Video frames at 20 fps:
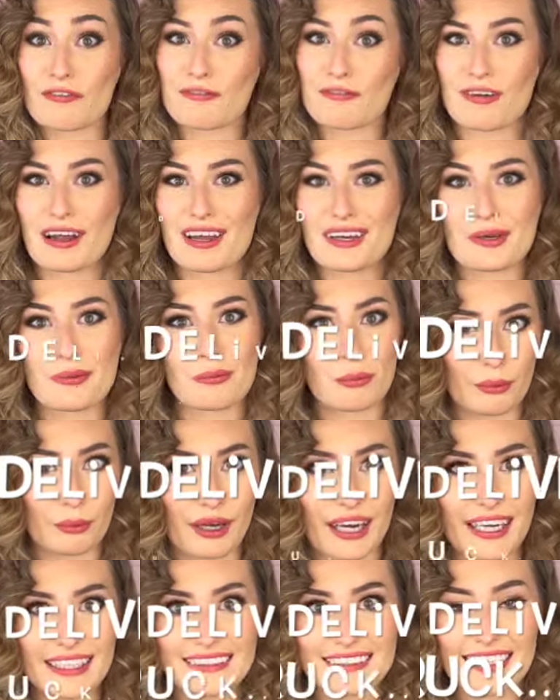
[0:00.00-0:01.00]
fun,
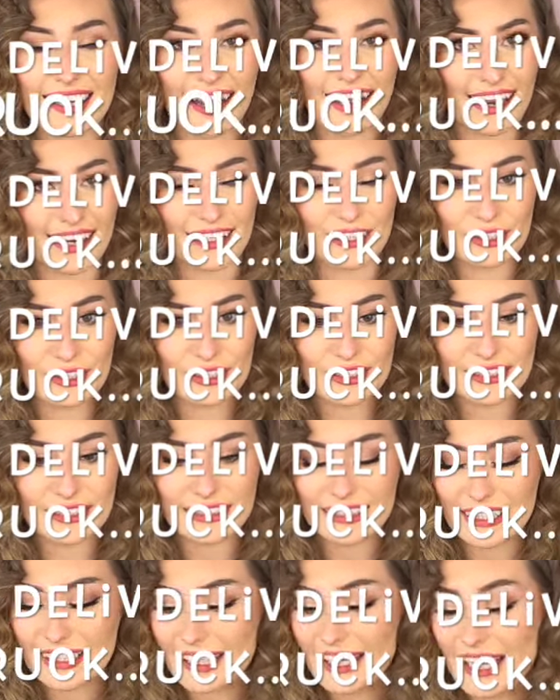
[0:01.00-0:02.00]
bright eye look,
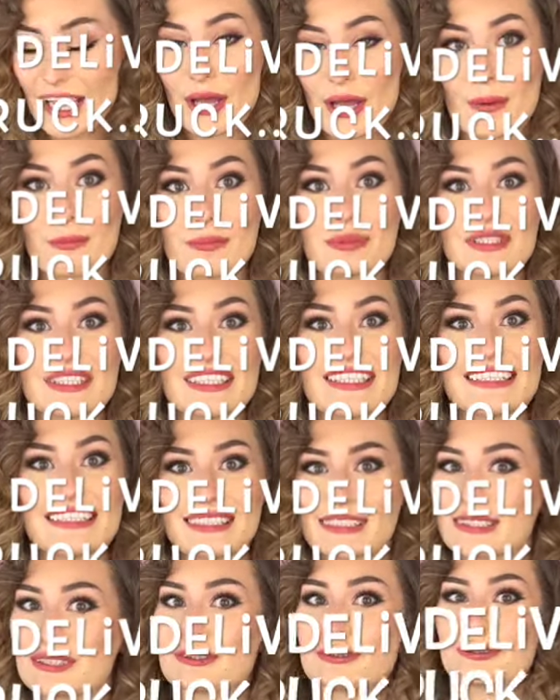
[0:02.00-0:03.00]

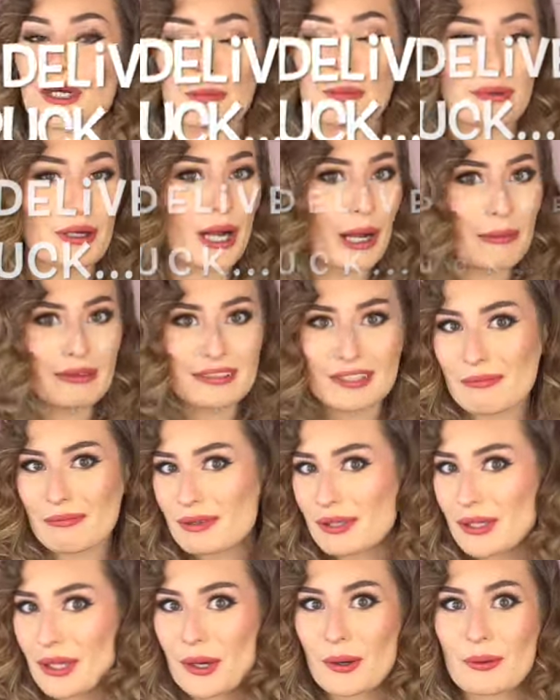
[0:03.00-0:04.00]
please drop a comment down
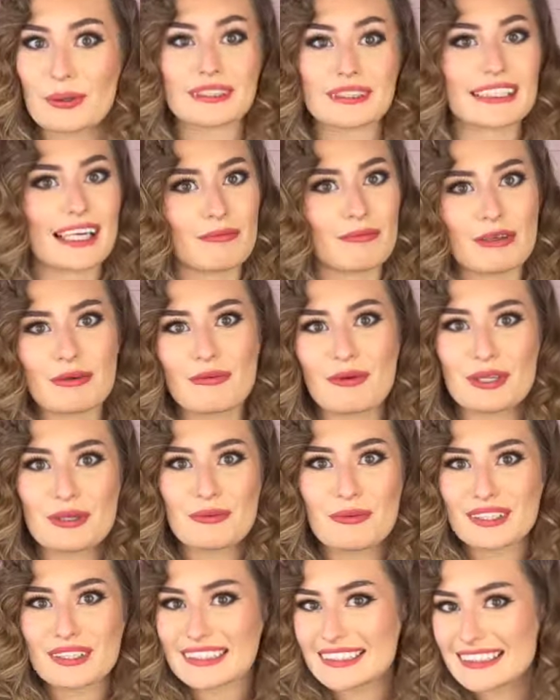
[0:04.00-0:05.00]
below. Tell me what you
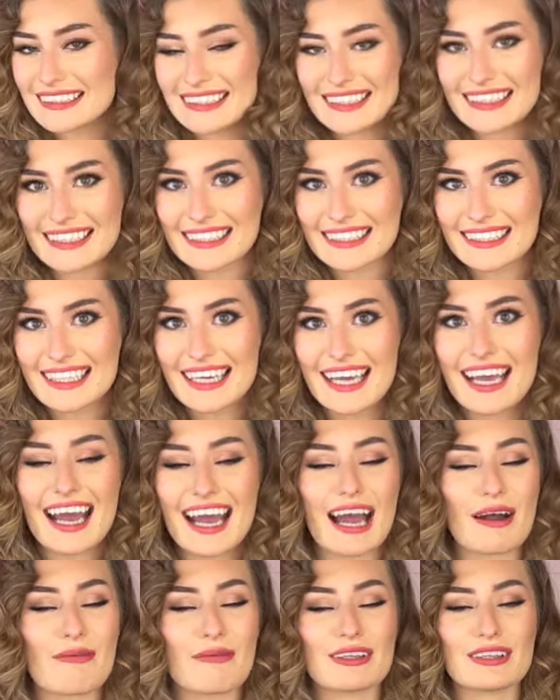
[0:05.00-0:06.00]
want to see.
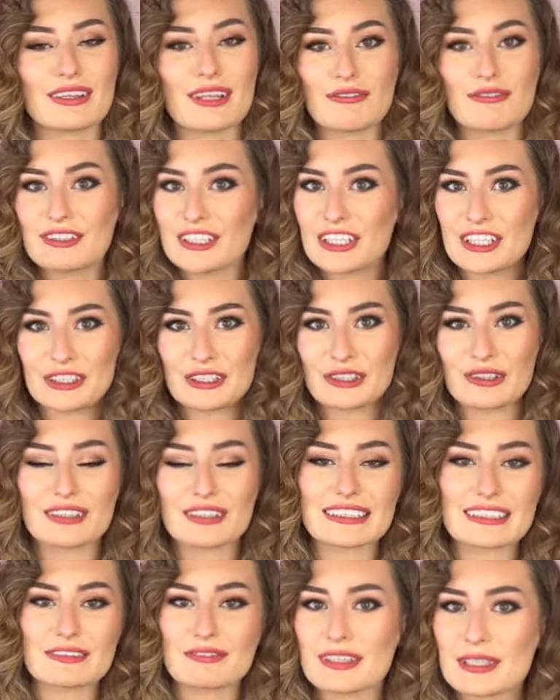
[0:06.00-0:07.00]
I would love to hear
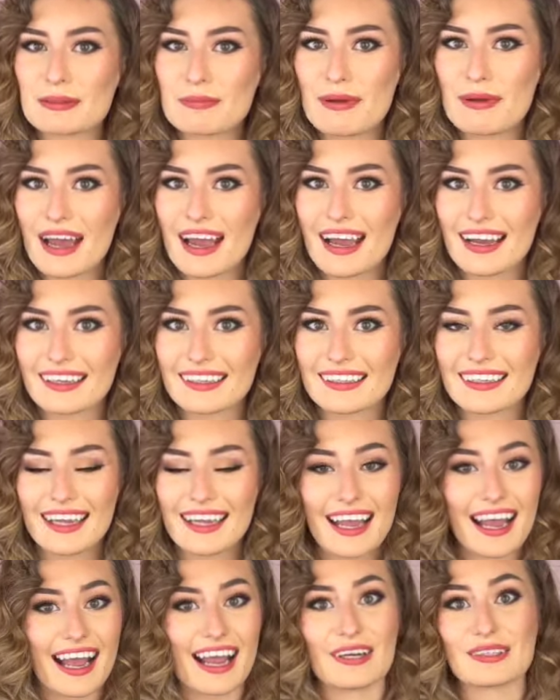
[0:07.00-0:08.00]
y'all's feedback.
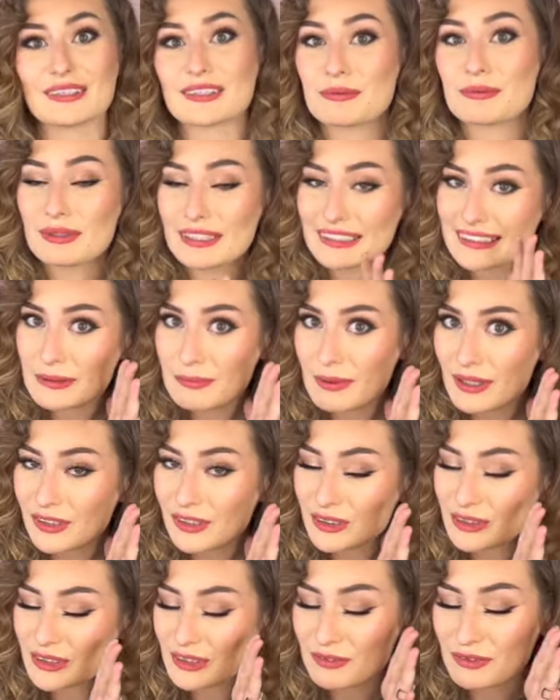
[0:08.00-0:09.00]
I also want to see
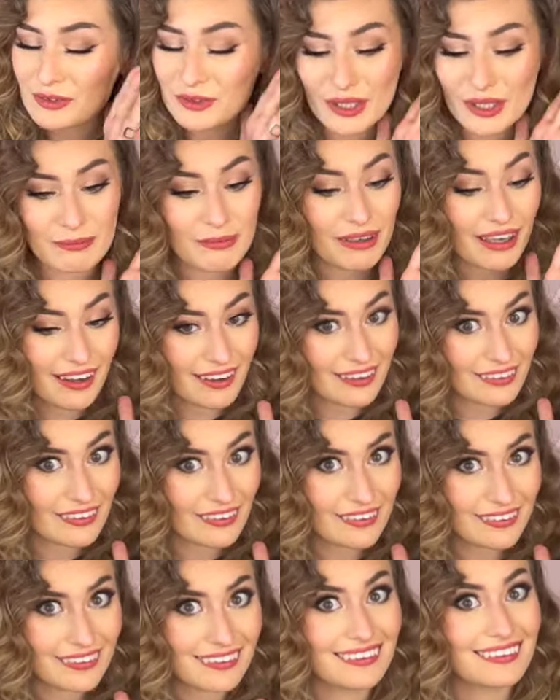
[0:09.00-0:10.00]
pictures if you try my eye
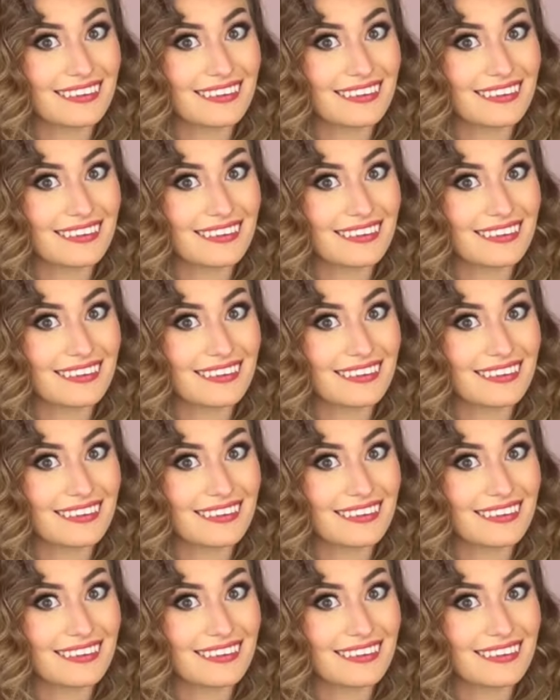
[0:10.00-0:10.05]
look.